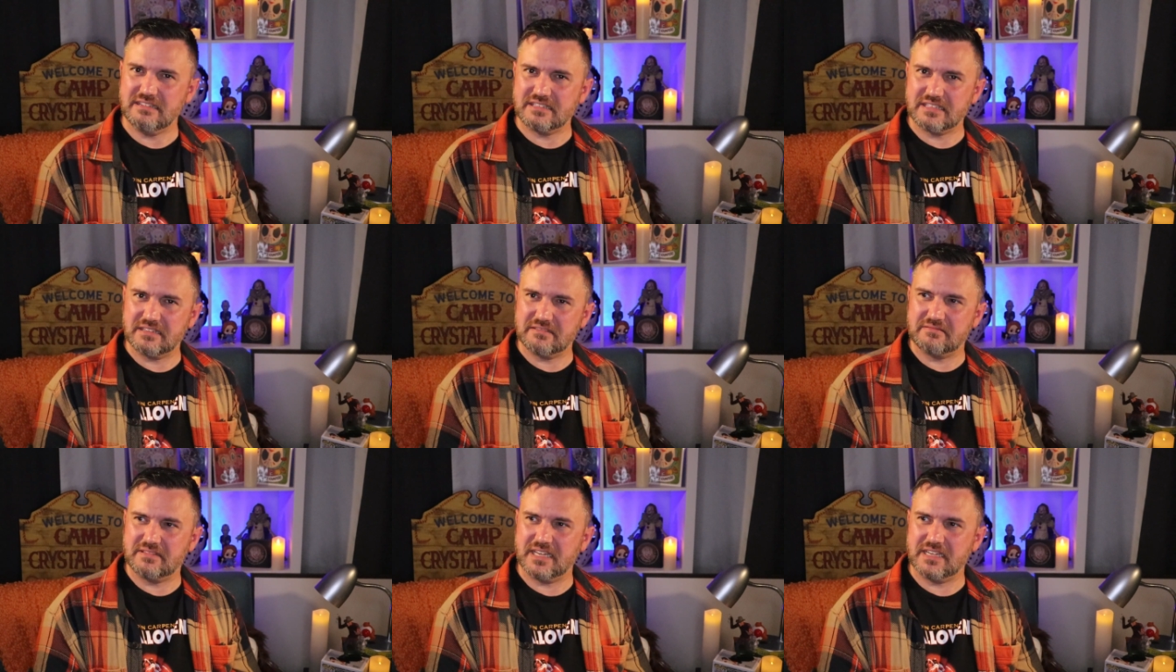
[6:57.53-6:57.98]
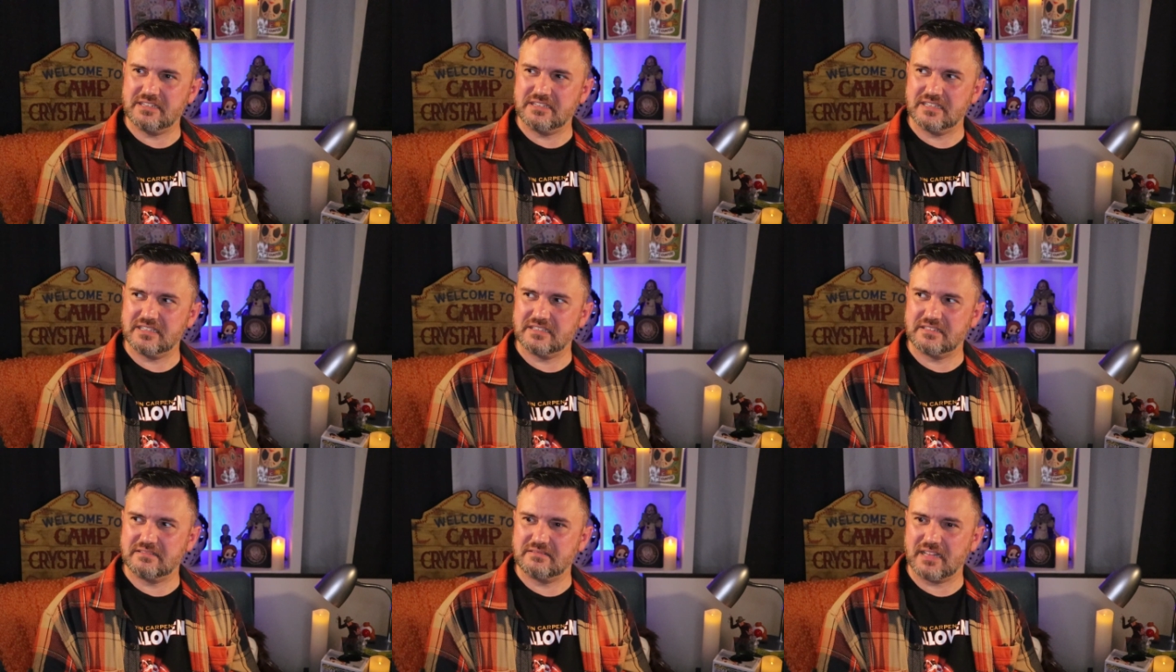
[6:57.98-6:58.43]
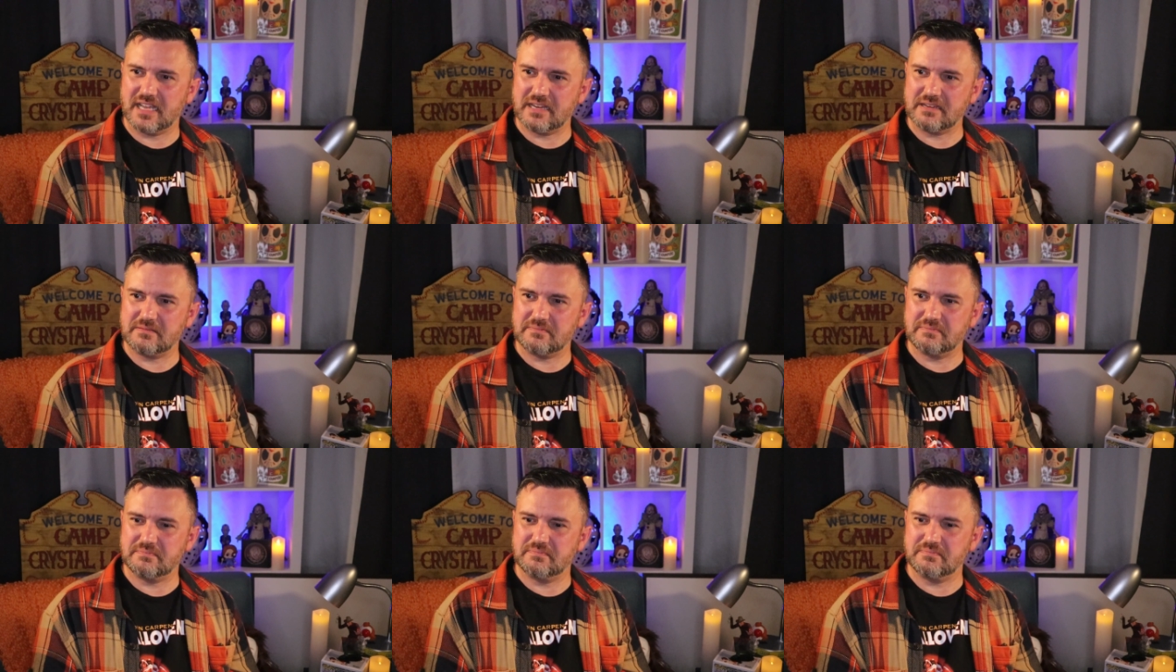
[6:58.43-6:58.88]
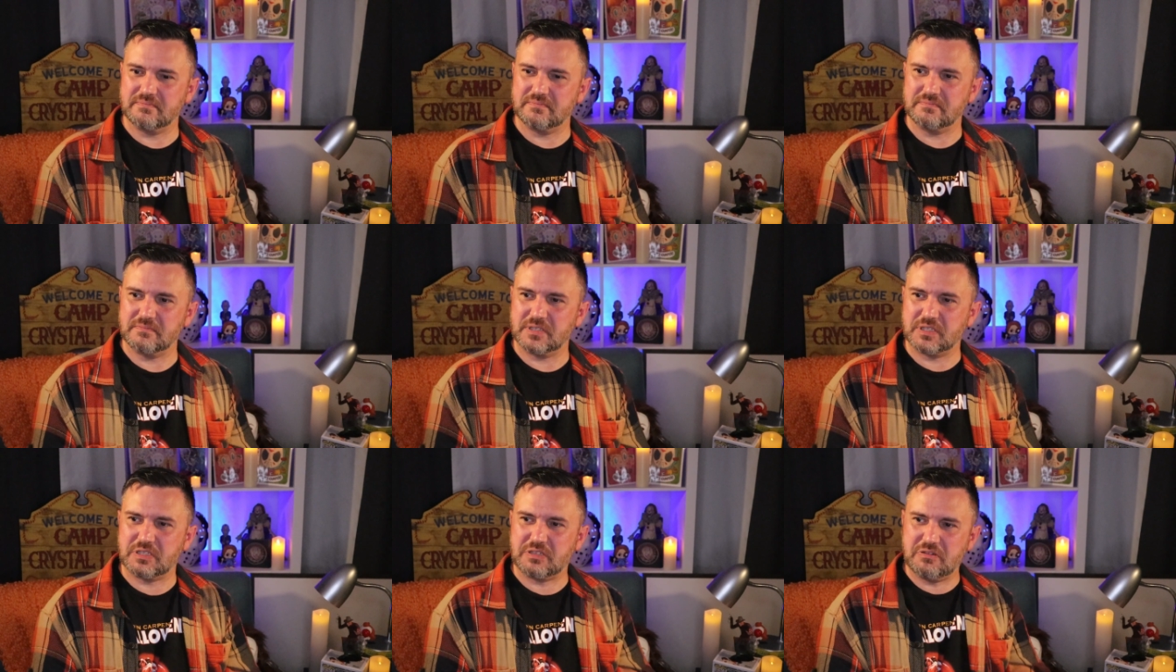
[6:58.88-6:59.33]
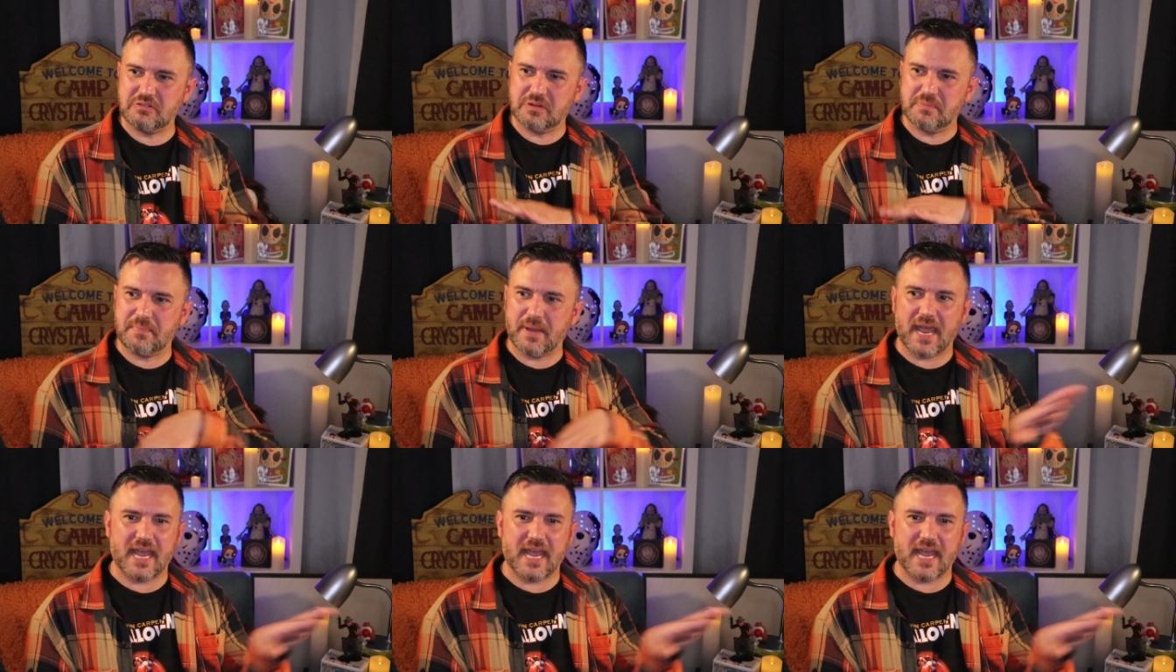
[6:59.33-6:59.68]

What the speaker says: So they just, like, scooted